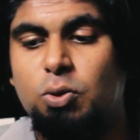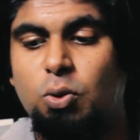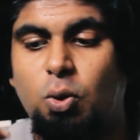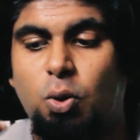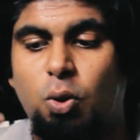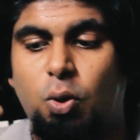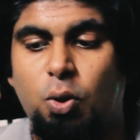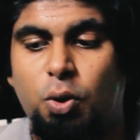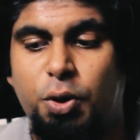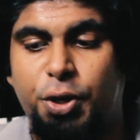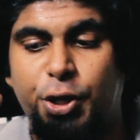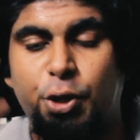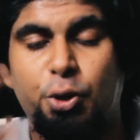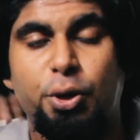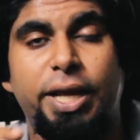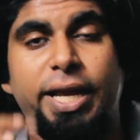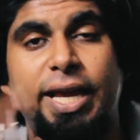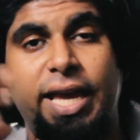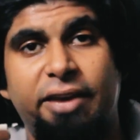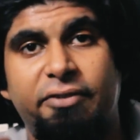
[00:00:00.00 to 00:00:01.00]
So
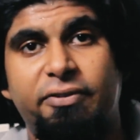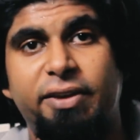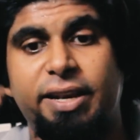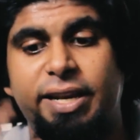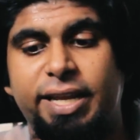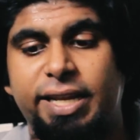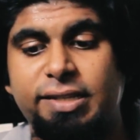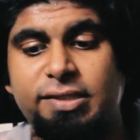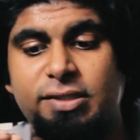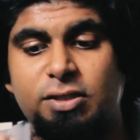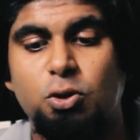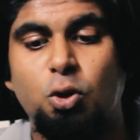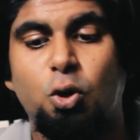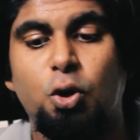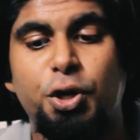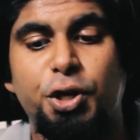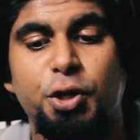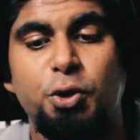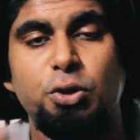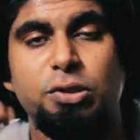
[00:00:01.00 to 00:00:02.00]
during heavy rains,
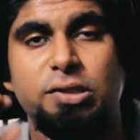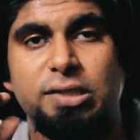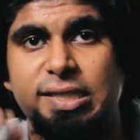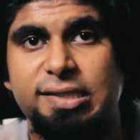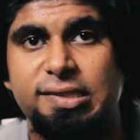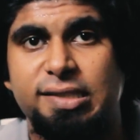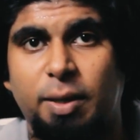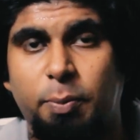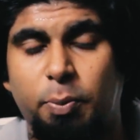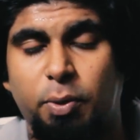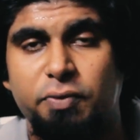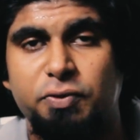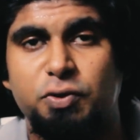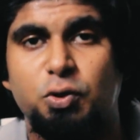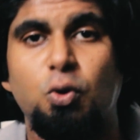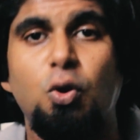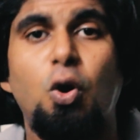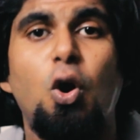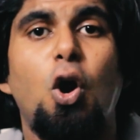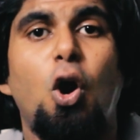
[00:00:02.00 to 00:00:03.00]
don't use these type
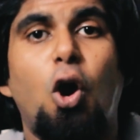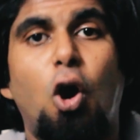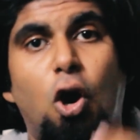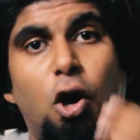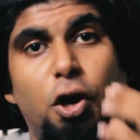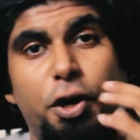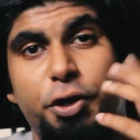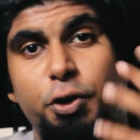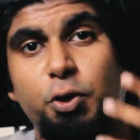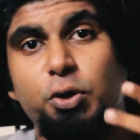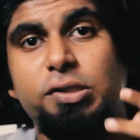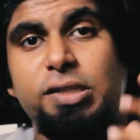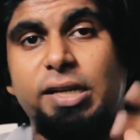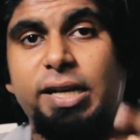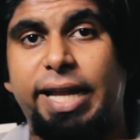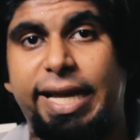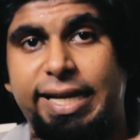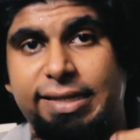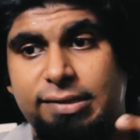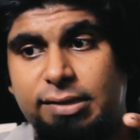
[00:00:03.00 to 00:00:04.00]
of shoe, or use
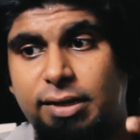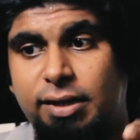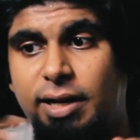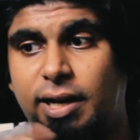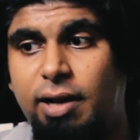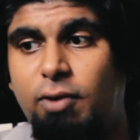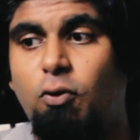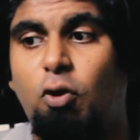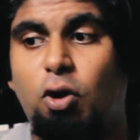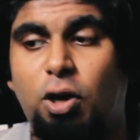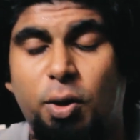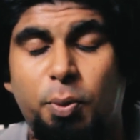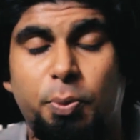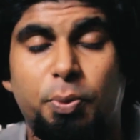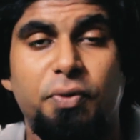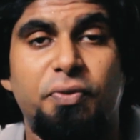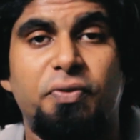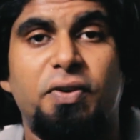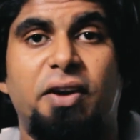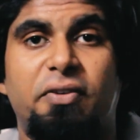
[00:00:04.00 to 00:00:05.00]
an external
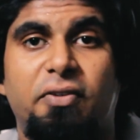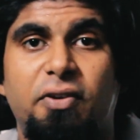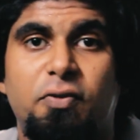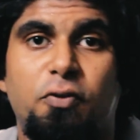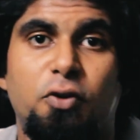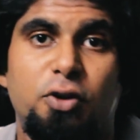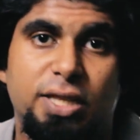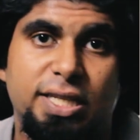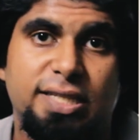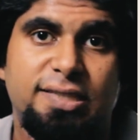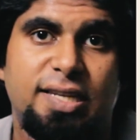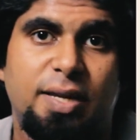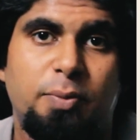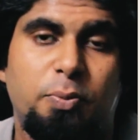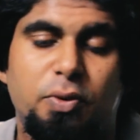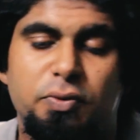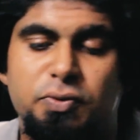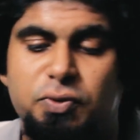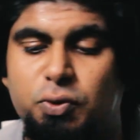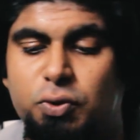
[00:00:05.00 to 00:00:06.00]
waterproof cover for these
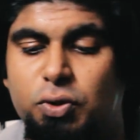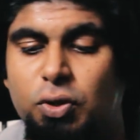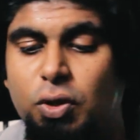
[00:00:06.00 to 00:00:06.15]
type of